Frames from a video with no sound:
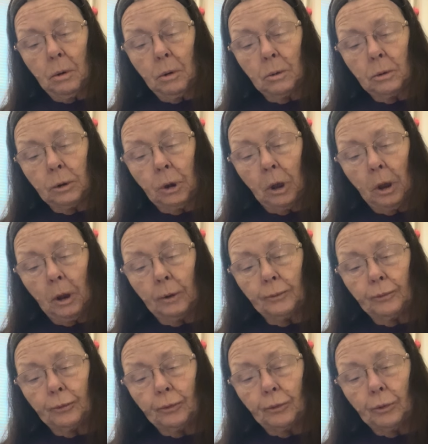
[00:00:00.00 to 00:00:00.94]

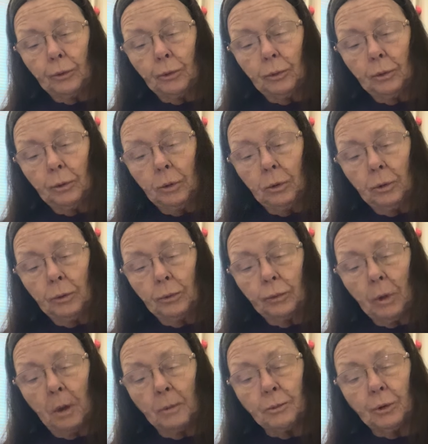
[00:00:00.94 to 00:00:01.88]
cuts.
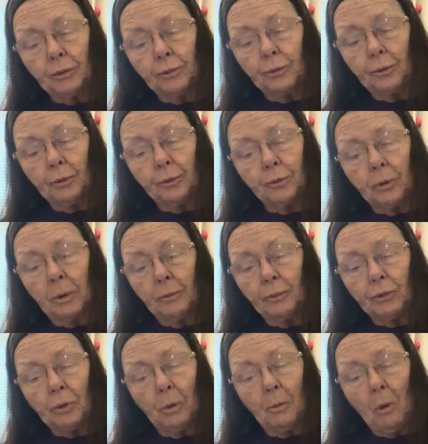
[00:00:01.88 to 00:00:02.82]
So I'm just going to trim
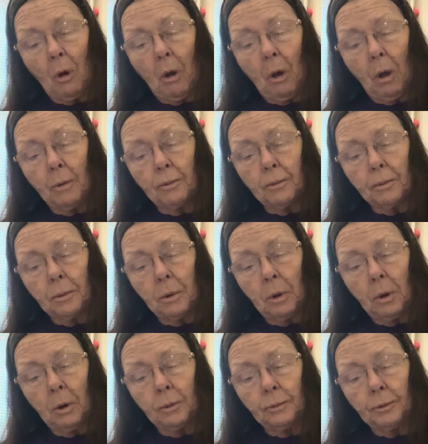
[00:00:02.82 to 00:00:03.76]
some off
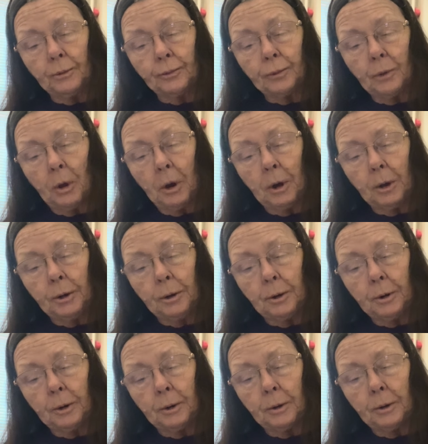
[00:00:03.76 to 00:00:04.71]
on the side
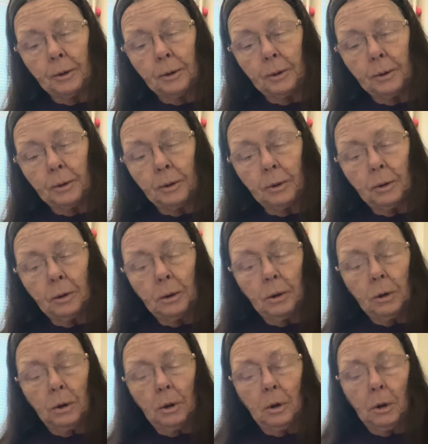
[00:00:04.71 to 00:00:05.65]
here.
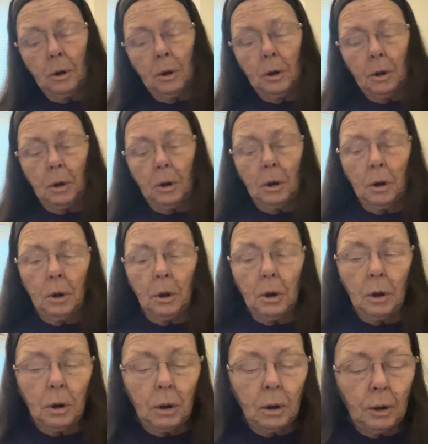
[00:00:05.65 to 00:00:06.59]

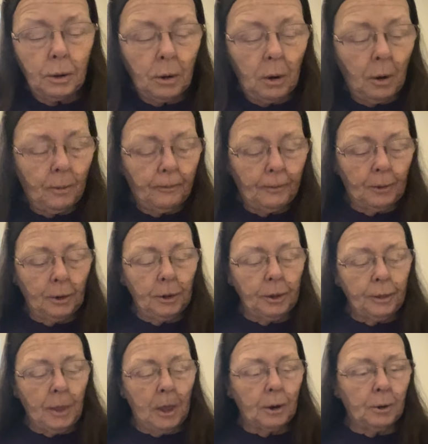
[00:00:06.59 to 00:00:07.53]
And hopefully
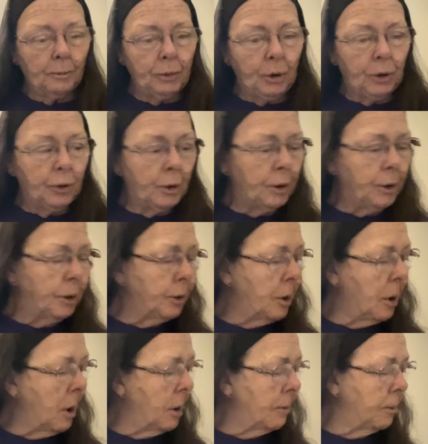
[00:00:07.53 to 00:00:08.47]
that's good
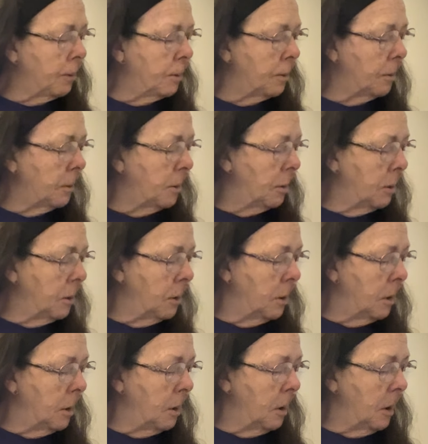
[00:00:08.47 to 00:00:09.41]
enough.
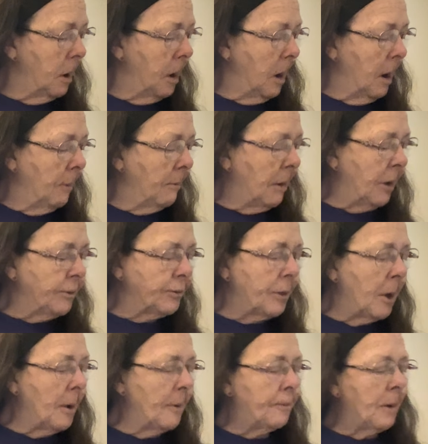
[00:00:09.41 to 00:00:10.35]

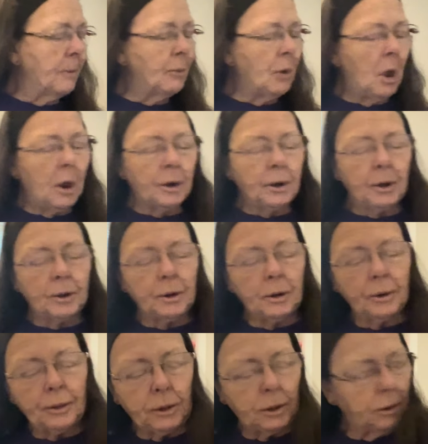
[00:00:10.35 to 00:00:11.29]
Myself, I'm not into
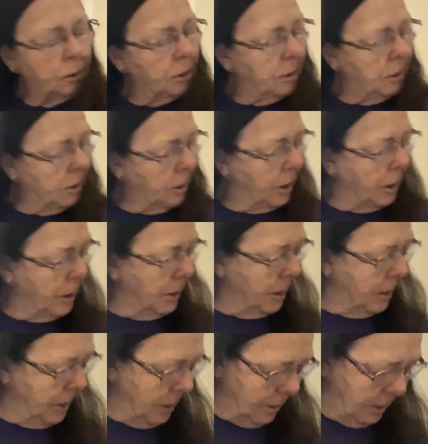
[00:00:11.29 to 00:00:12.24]
the...
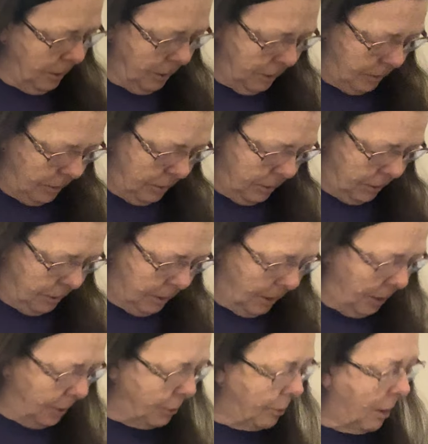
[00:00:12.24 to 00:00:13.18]
Did
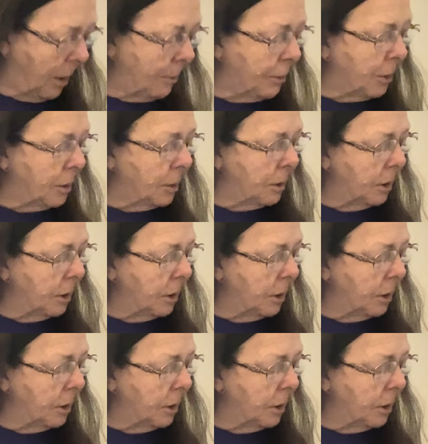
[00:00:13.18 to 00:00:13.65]
I drop it?